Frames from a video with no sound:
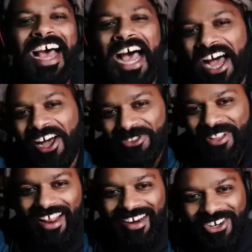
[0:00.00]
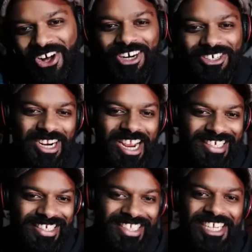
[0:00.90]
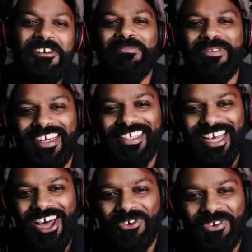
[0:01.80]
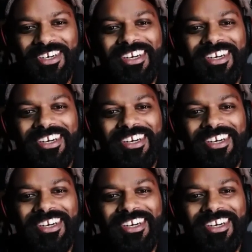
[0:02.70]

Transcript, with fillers: how that contract plays out